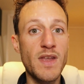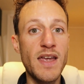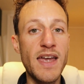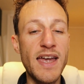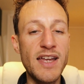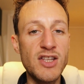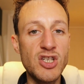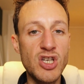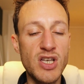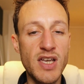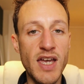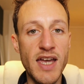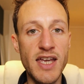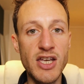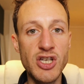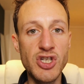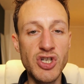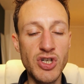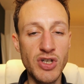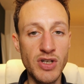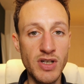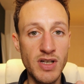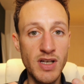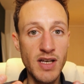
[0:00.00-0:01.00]

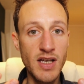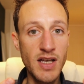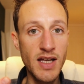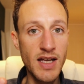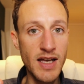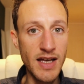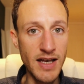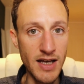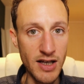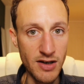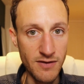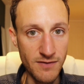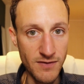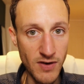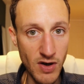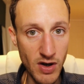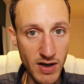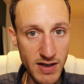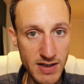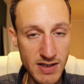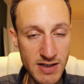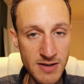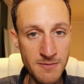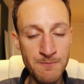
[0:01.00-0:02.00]
education,
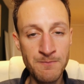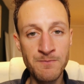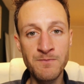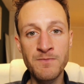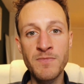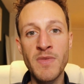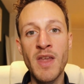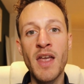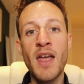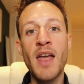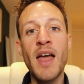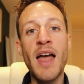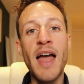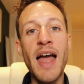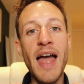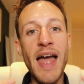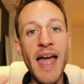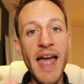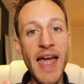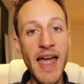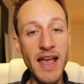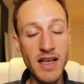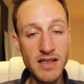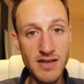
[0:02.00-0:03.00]
advice,
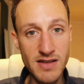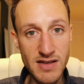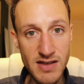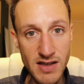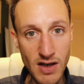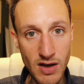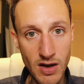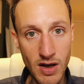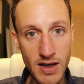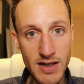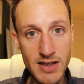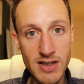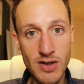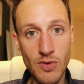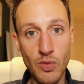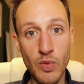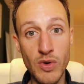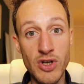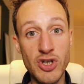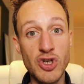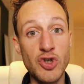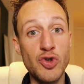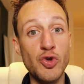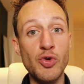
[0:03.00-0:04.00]
exercise,
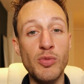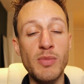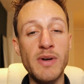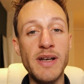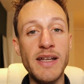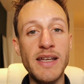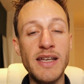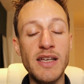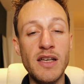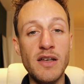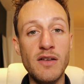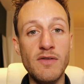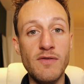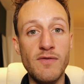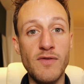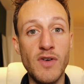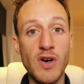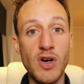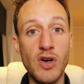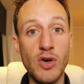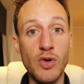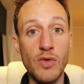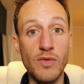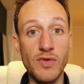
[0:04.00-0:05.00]
which normally
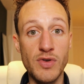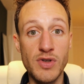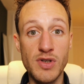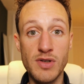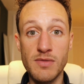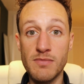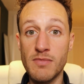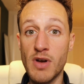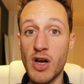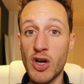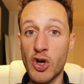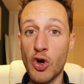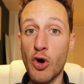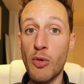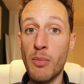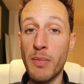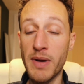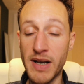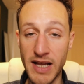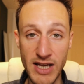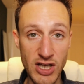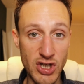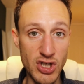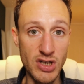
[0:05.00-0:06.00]
involves a
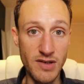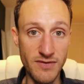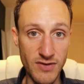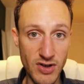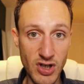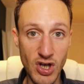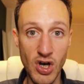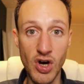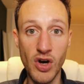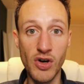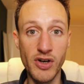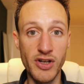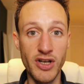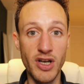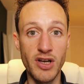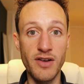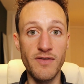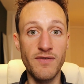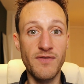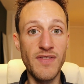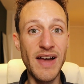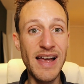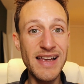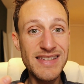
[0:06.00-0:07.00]
combination of
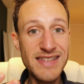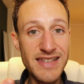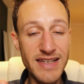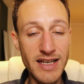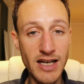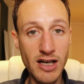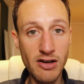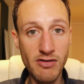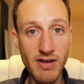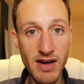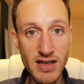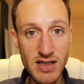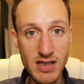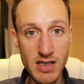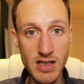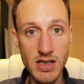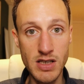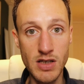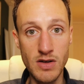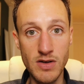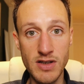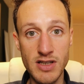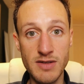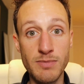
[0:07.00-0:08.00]
cardiovascular
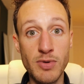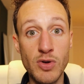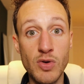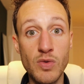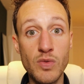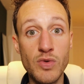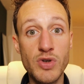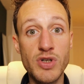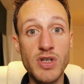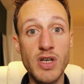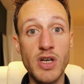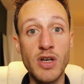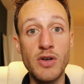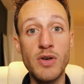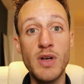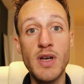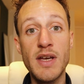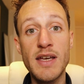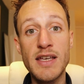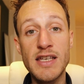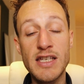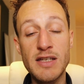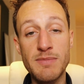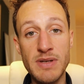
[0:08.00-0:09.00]
exercise, but also
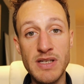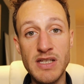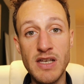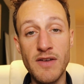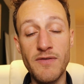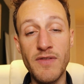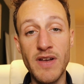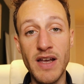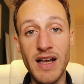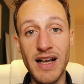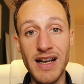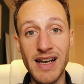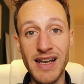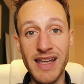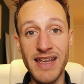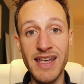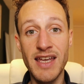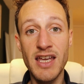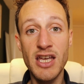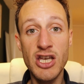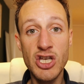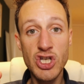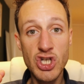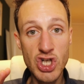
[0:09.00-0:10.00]

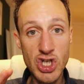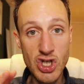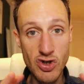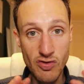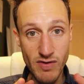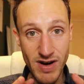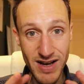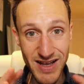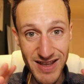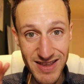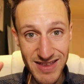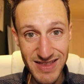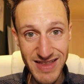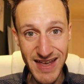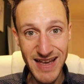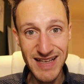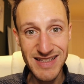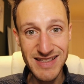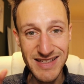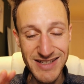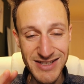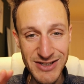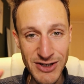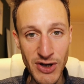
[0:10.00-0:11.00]
specifically strength
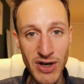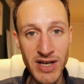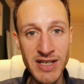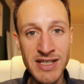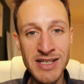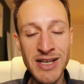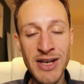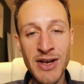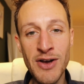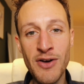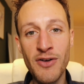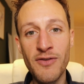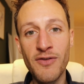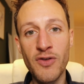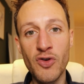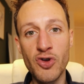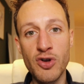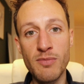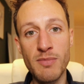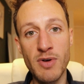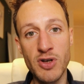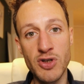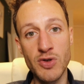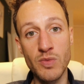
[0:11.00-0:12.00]
exercise for
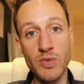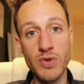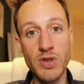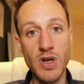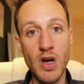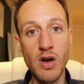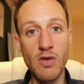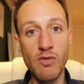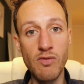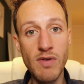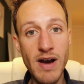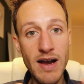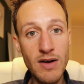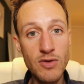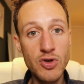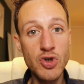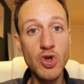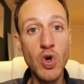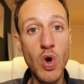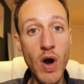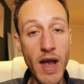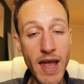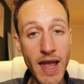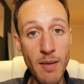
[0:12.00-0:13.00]
the muscles around
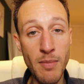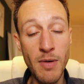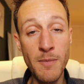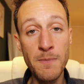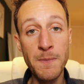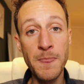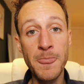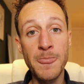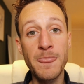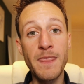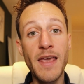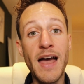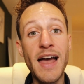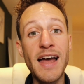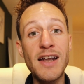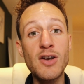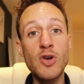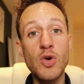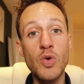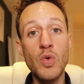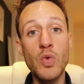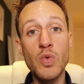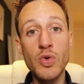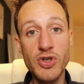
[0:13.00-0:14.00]
your hip,
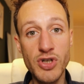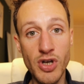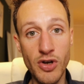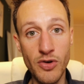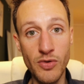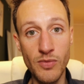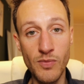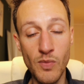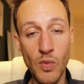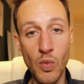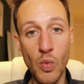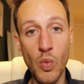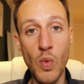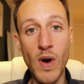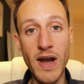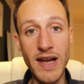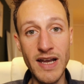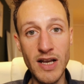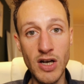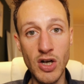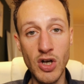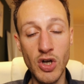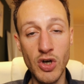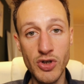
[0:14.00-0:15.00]
and also
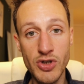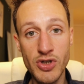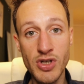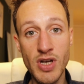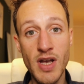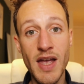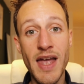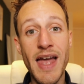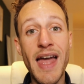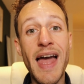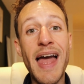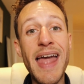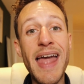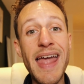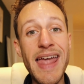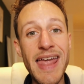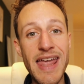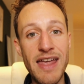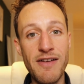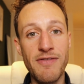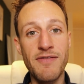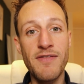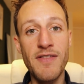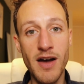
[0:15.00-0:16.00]
weight loss
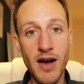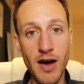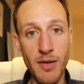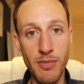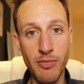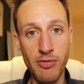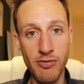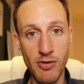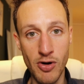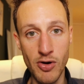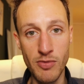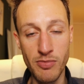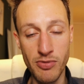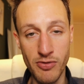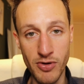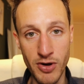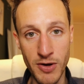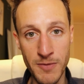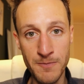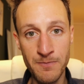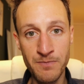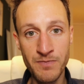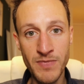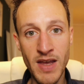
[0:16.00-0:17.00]
if
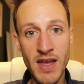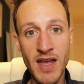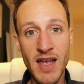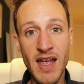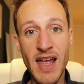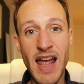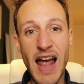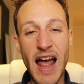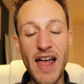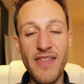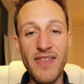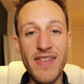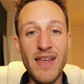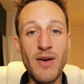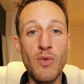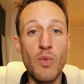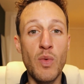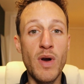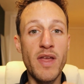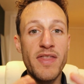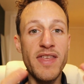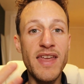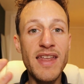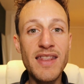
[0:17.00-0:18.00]
appropriate. And
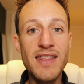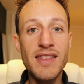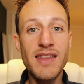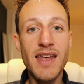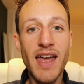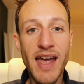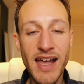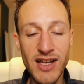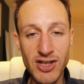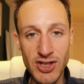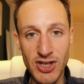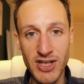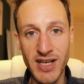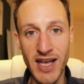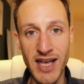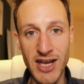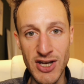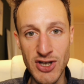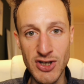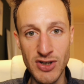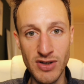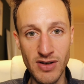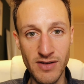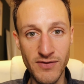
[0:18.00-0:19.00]
within the
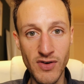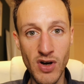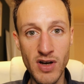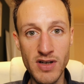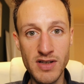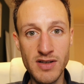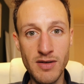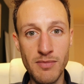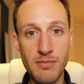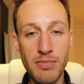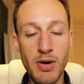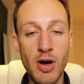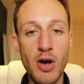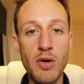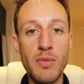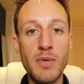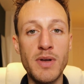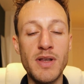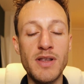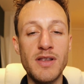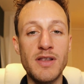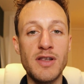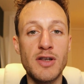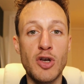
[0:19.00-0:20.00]
education advice
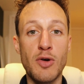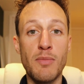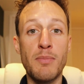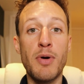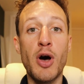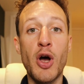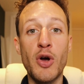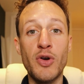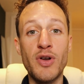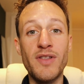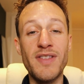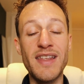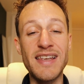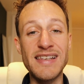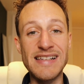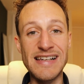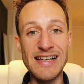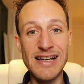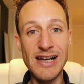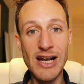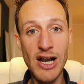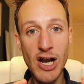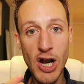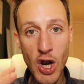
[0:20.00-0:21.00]
component, there's
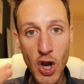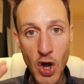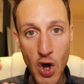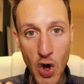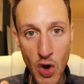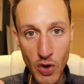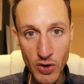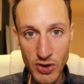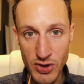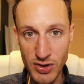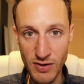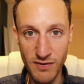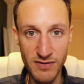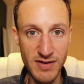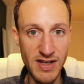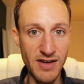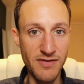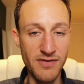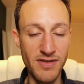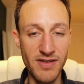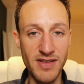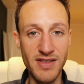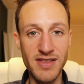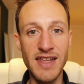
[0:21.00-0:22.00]
lots of
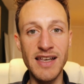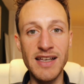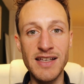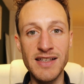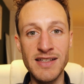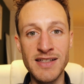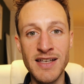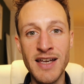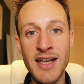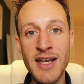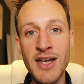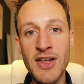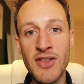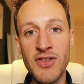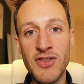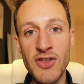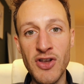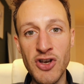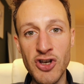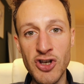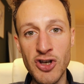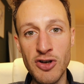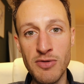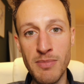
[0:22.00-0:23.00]
different things
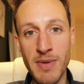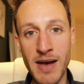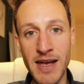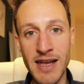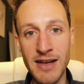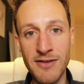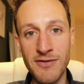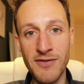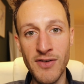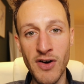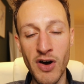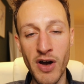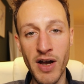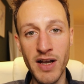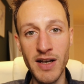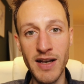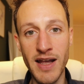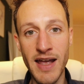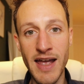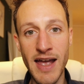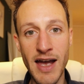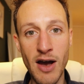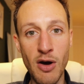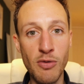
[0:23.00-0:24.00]
that you may find
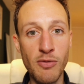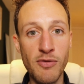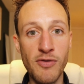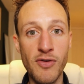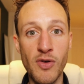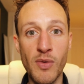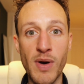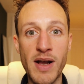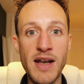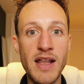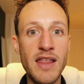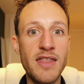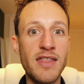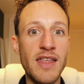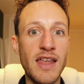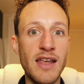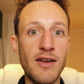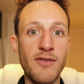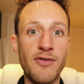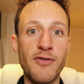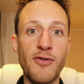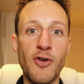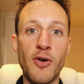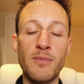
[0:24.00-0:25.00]
helpful.
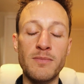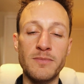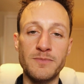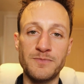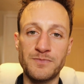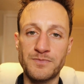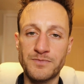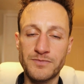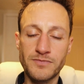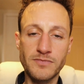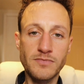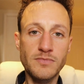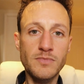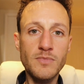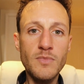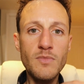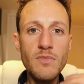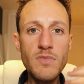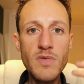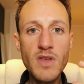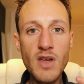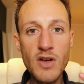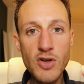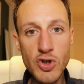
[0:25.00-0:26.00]
Anything from
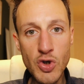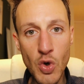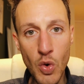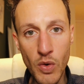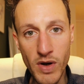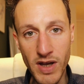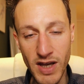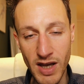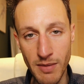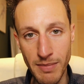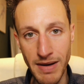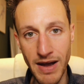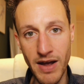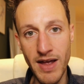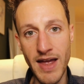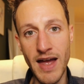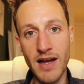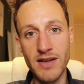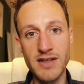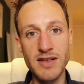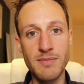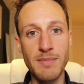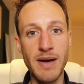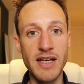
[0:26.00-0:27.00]
talking about
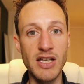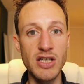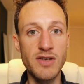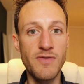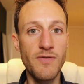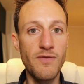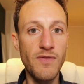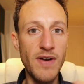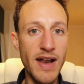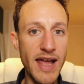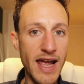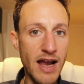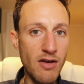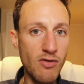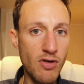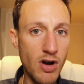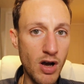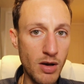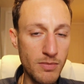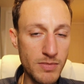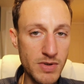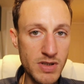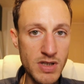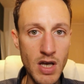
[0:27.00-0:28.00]
how to manage
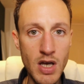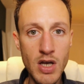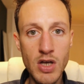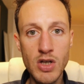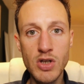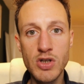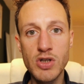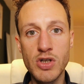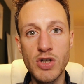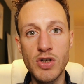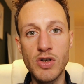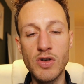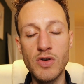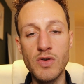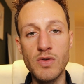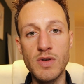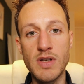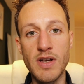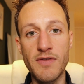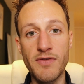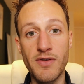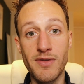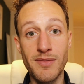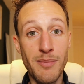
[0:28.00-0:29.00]
flare-ups, to
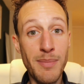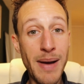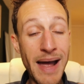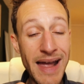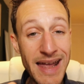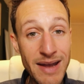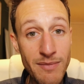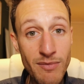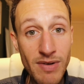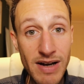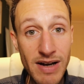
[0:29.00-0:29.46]
different pain